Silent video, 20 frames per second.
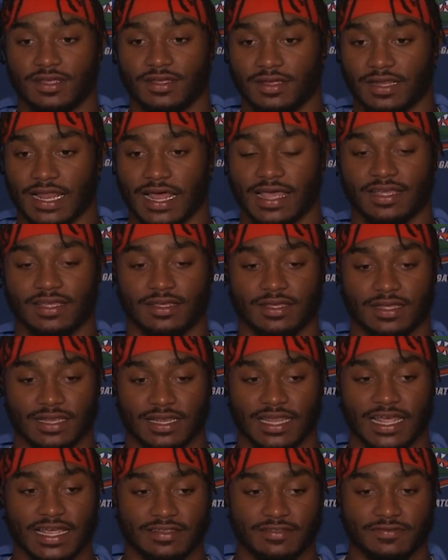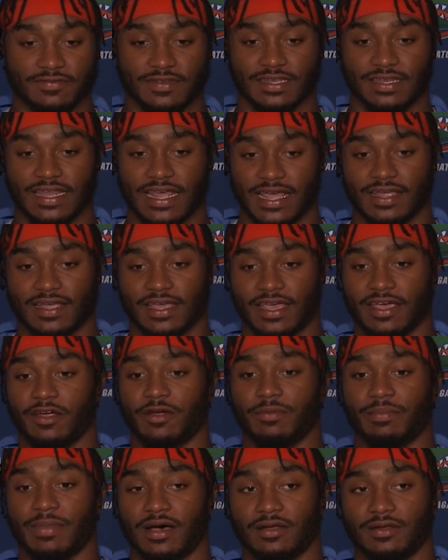like collectively they care
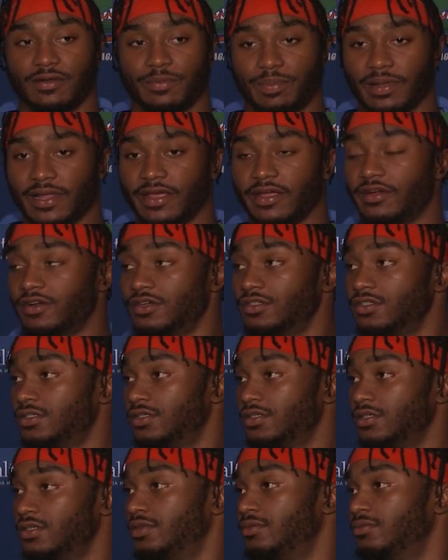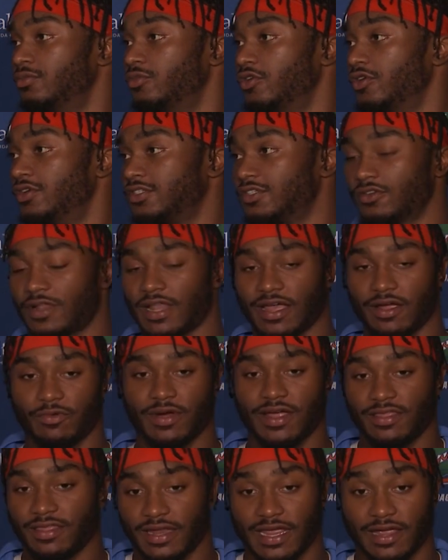about the players more. So like
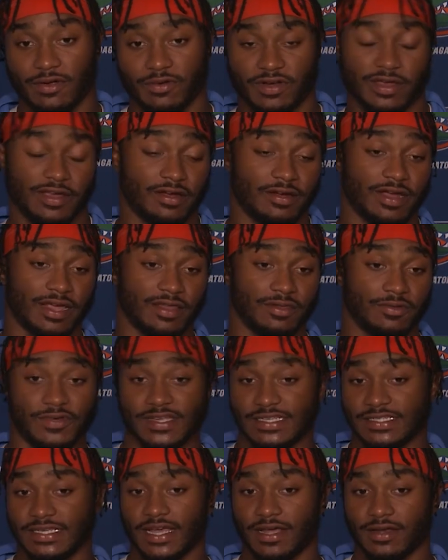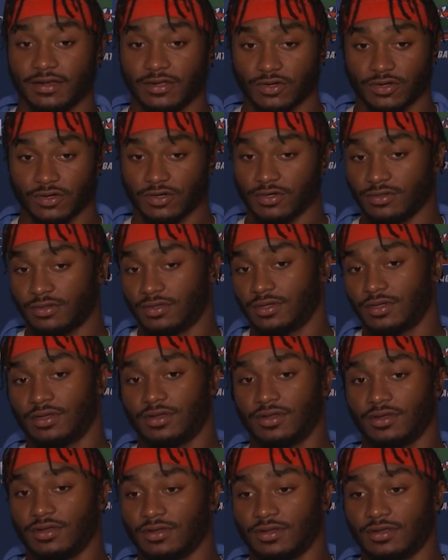whether they were here at Louisiana or or
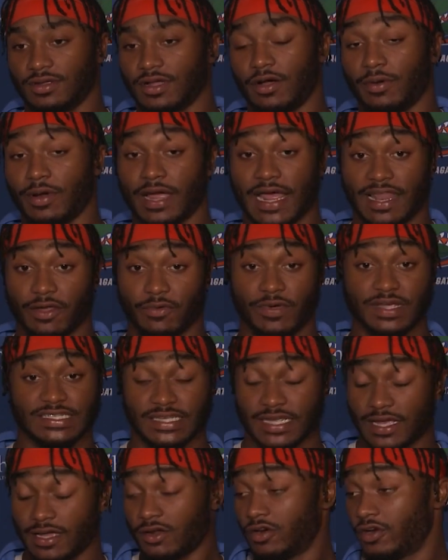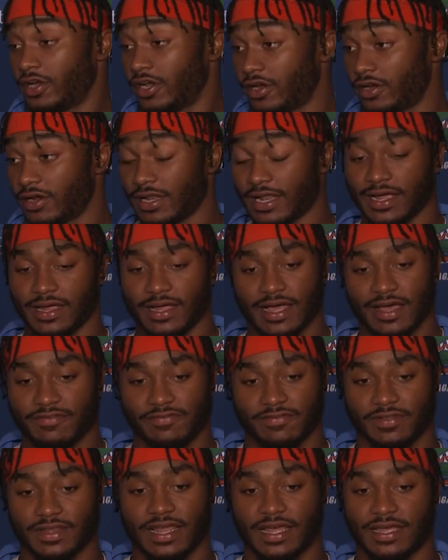oh, at Louisiana or here, like I
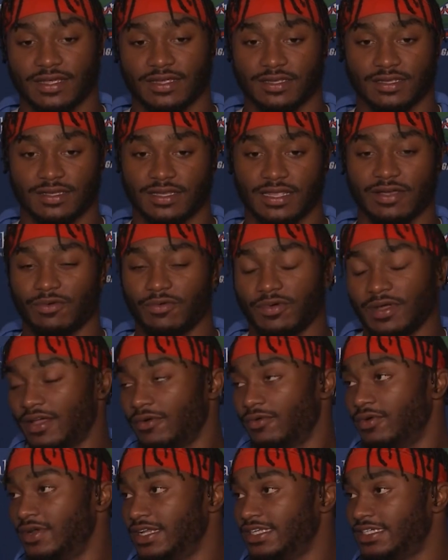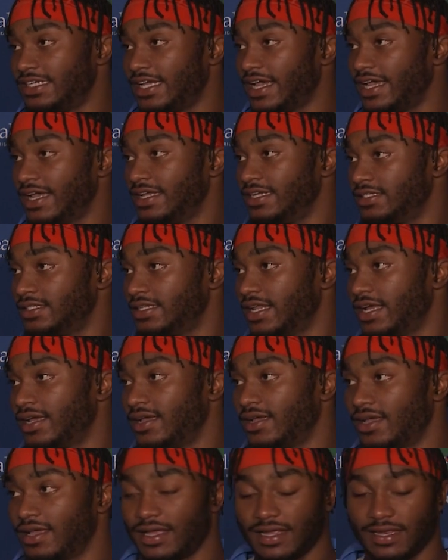feel like it it wouldn't change. Like
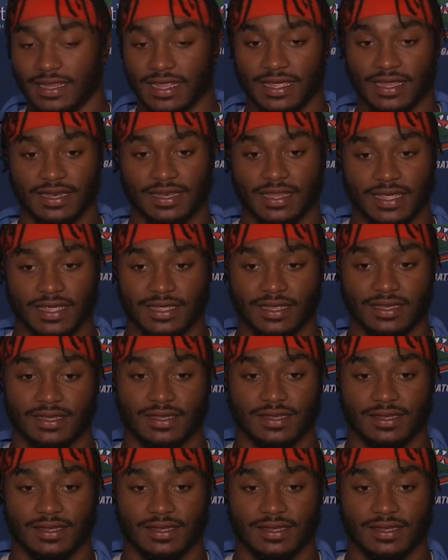they they